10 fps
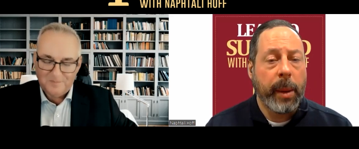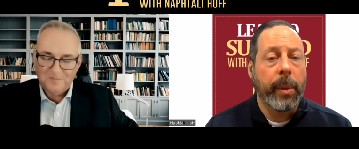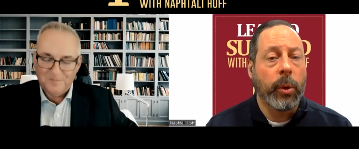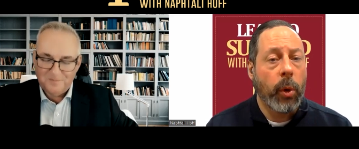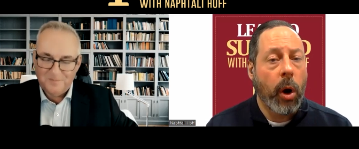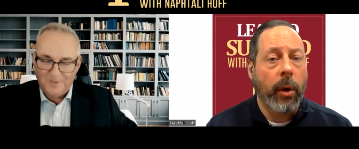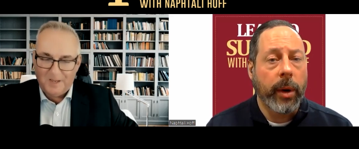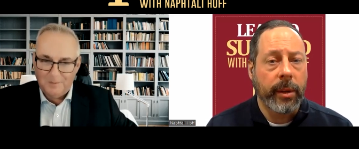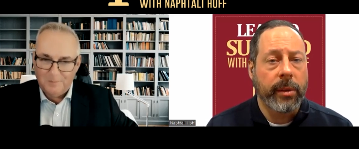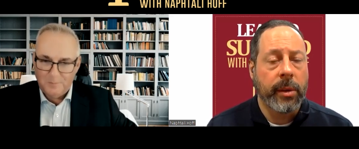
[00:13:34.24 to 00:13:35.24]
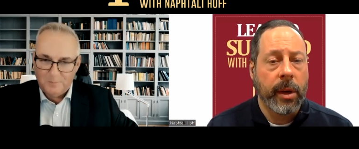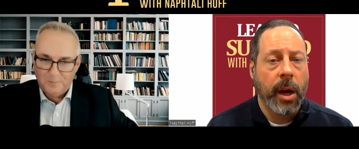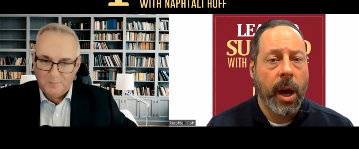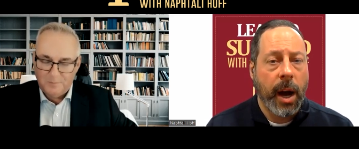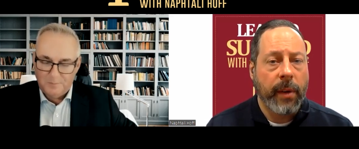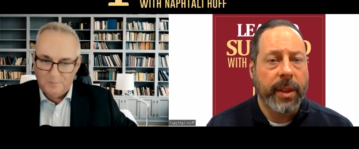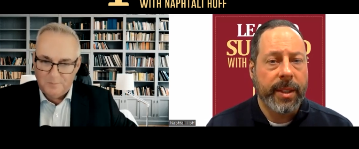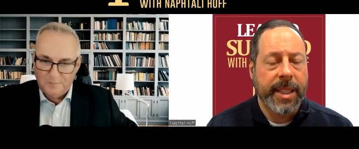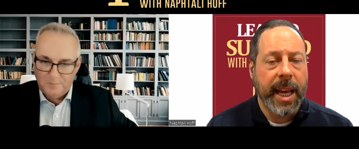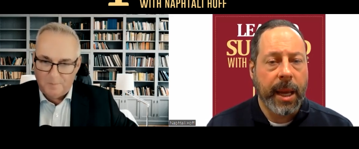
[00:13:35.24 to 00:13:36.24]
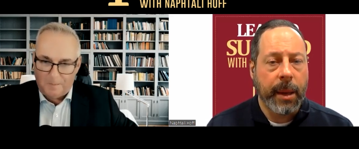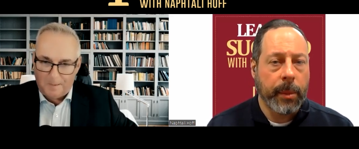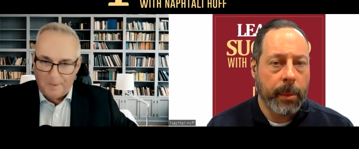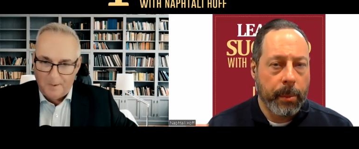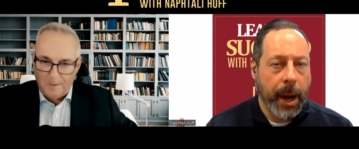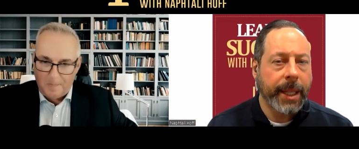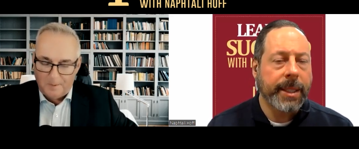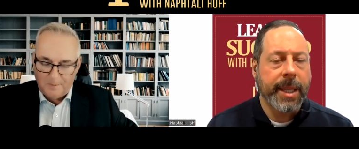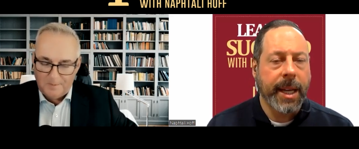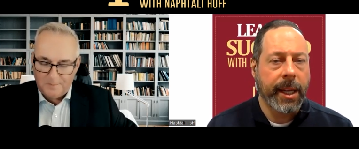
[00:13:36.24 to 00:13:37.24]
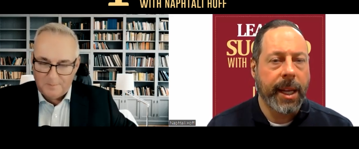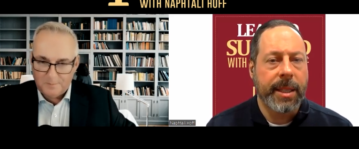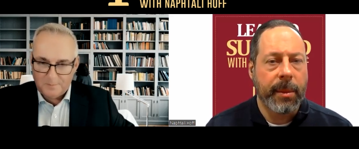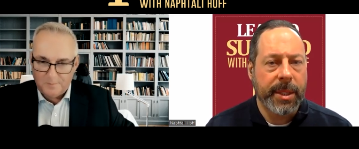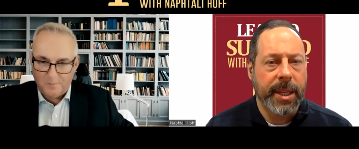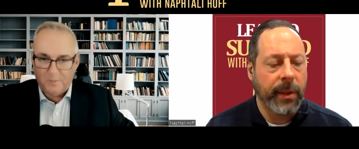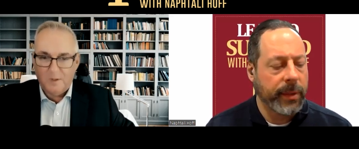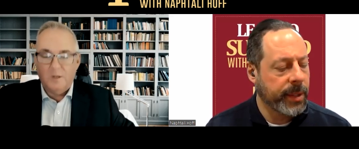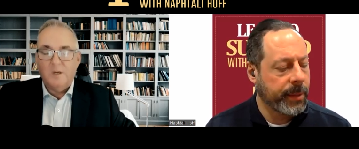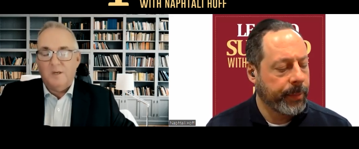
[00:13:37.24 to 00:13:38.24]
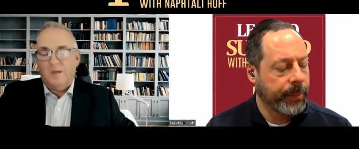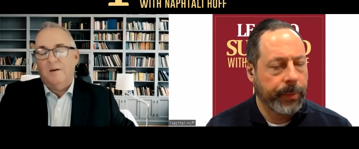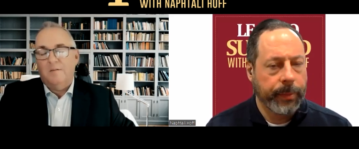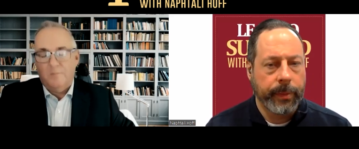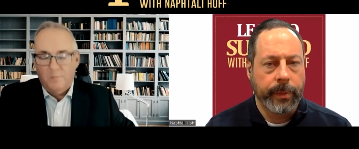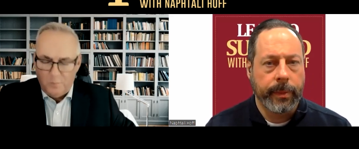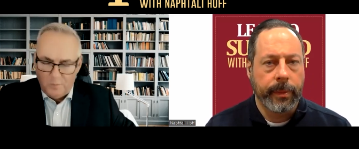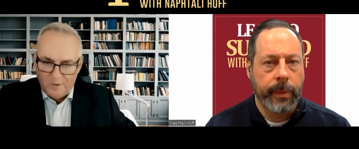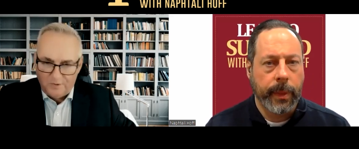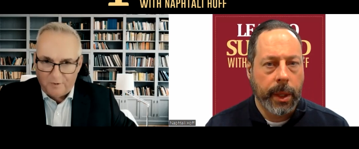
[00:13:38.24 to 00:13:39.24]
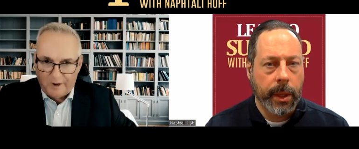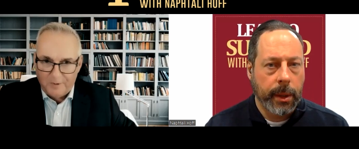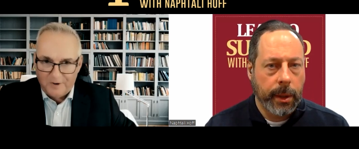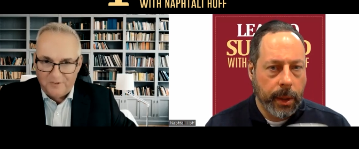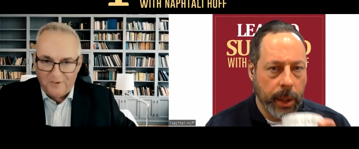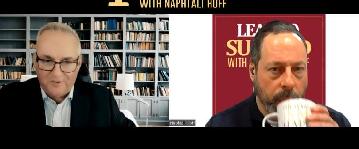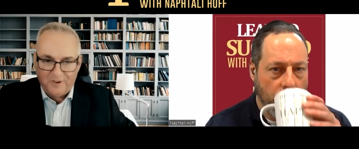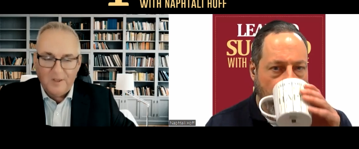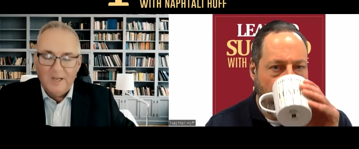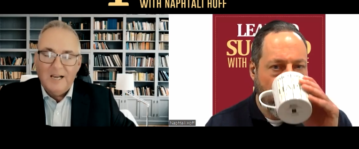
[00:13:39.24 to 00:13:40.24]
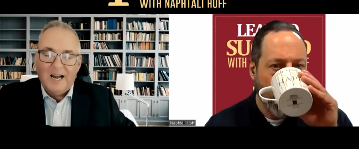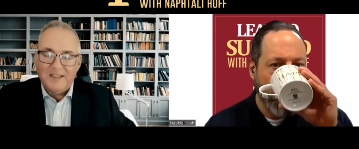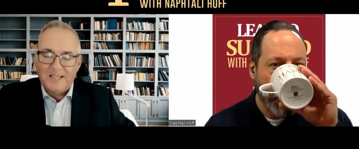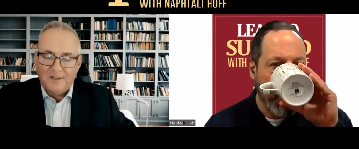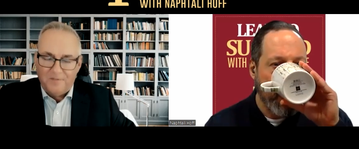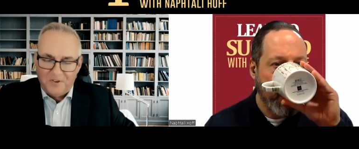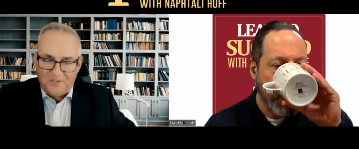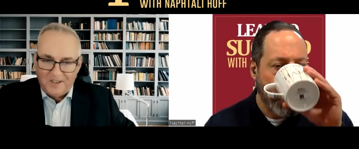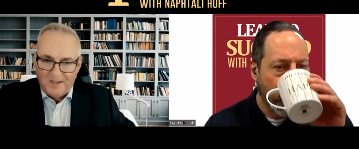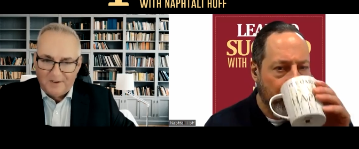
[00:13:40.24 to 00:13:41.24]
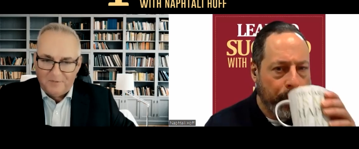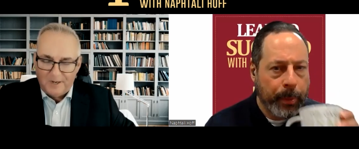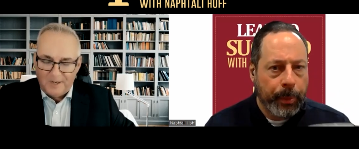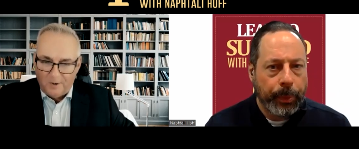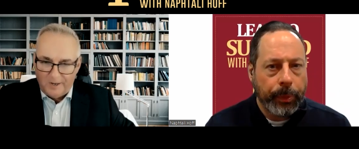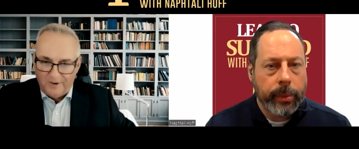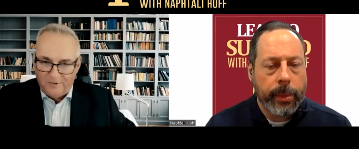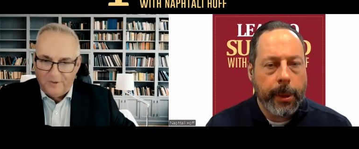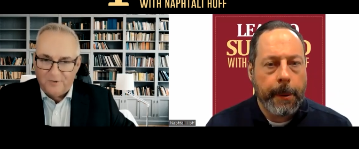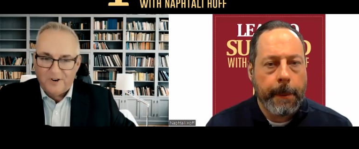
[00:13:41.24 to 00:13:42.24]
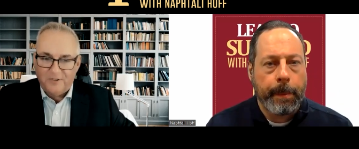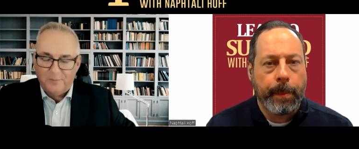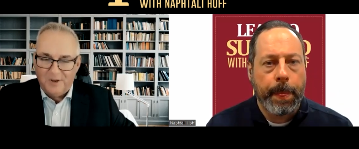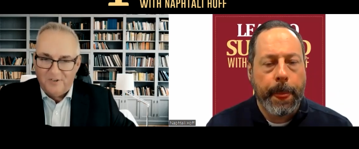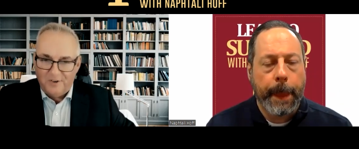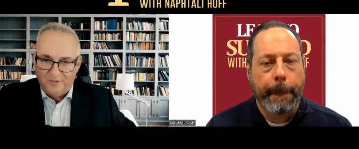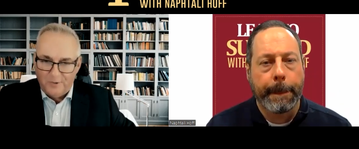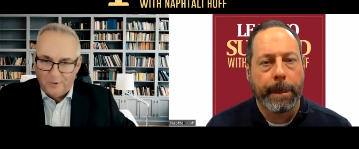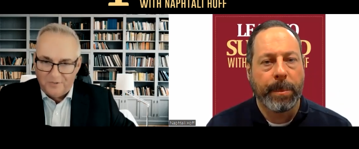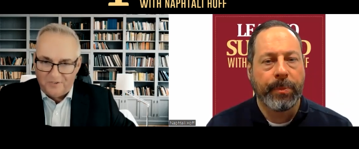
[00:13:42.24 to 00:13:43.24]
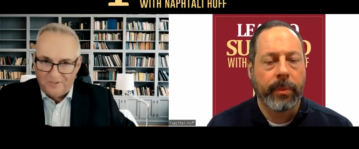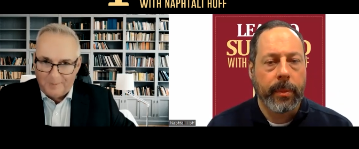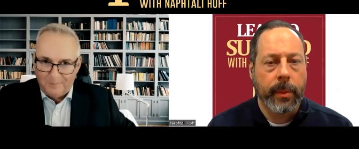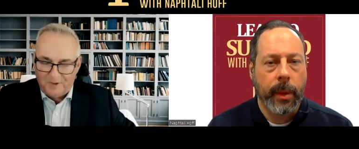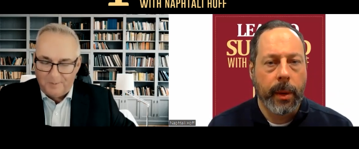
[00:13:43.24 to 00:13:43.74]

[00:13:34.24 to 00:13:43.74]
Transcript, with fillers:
Speaker 1: people who aren't of the same mindset as themselves?
Speaker 2: Yeah. That's a great question. So I think the first thing you have to acknowledge that transmission is not the same as